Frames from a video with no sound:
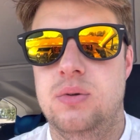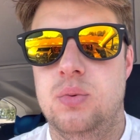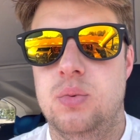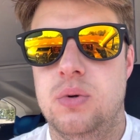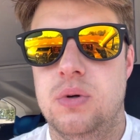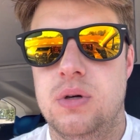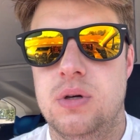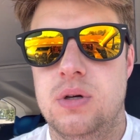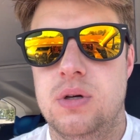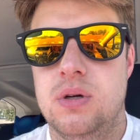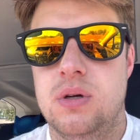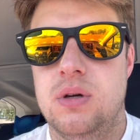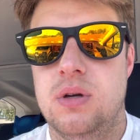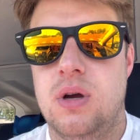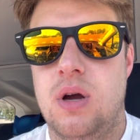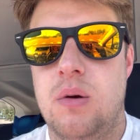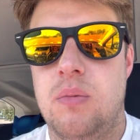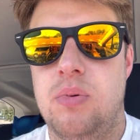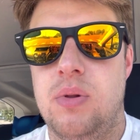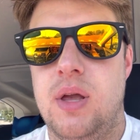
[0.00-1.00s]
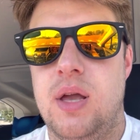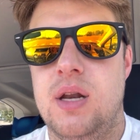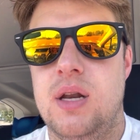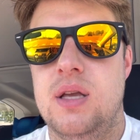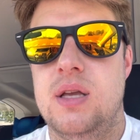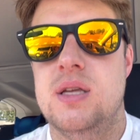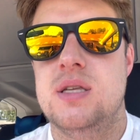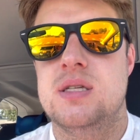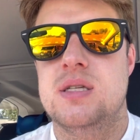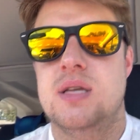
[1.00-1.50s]
where our
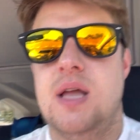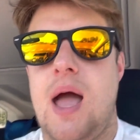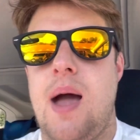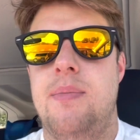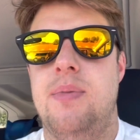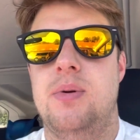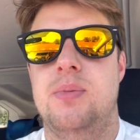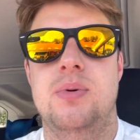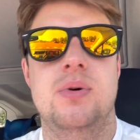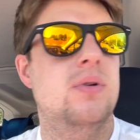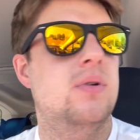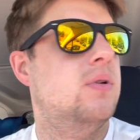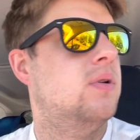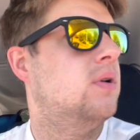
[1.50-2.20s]
planet isn't habitable.